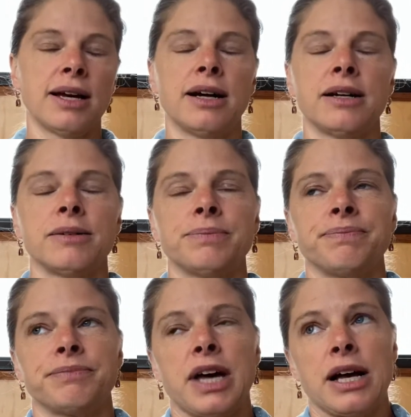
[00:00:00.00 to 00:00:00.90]

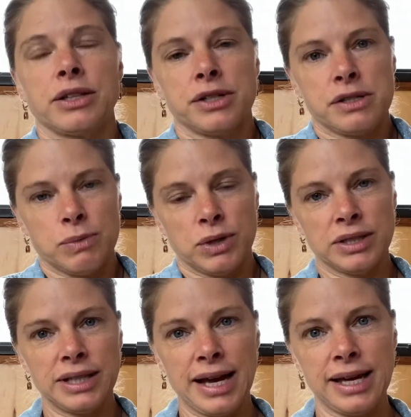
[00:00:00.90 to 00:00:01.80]
That looks more
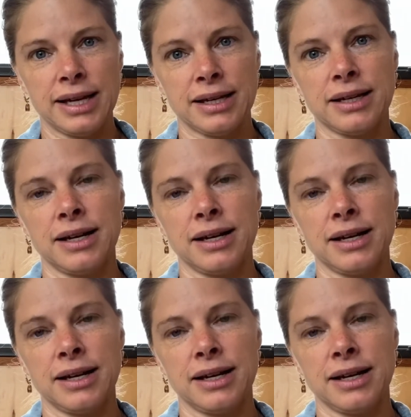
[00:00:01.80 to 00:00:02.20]
like